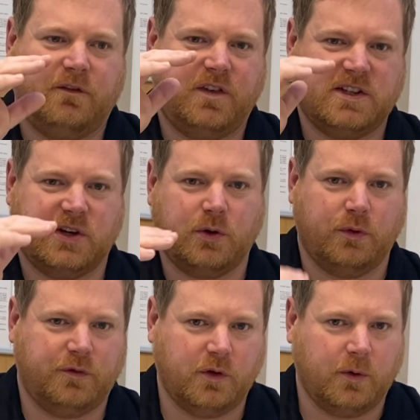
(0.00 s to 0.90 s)
physical
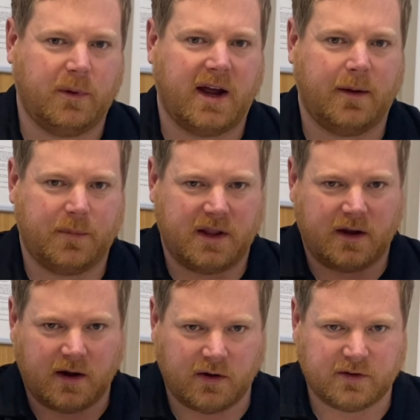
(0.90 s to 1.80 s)
format, but
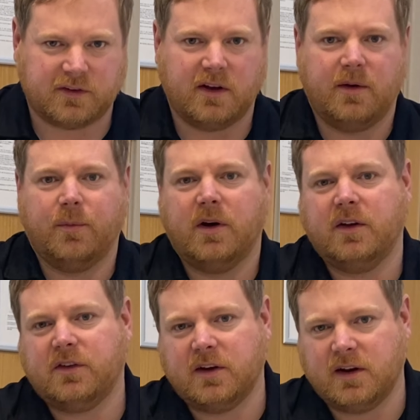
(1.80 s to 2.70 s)
there are certain
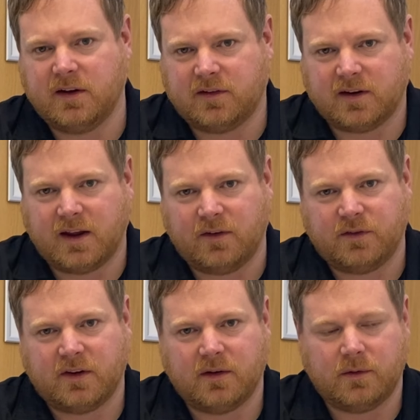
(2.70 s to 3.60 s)
words that you need to go.
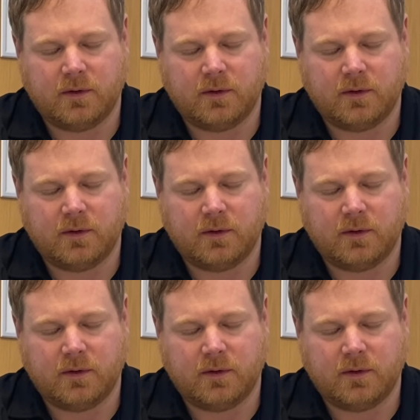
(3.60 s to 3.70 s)
So